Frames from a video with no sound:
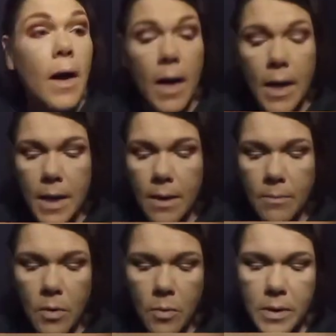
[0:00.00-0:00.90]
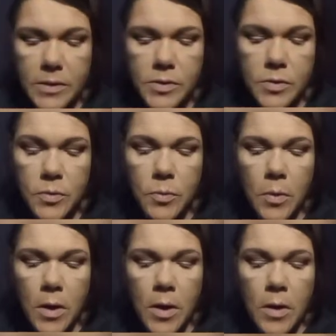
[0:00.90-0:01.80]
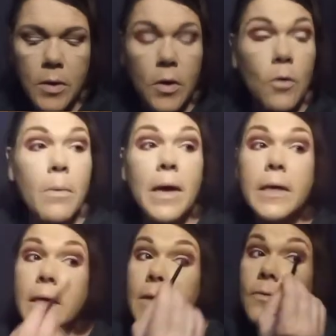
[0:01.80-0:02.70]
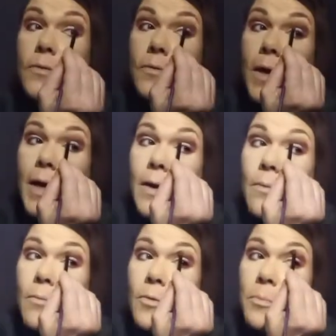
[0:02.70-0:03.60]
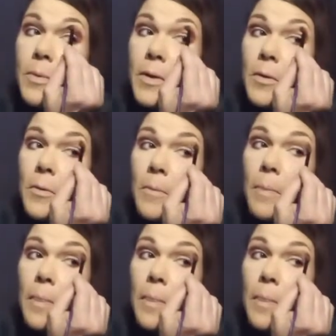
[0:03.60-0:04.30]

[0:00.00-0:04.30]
am going to go back into Diet Root Beer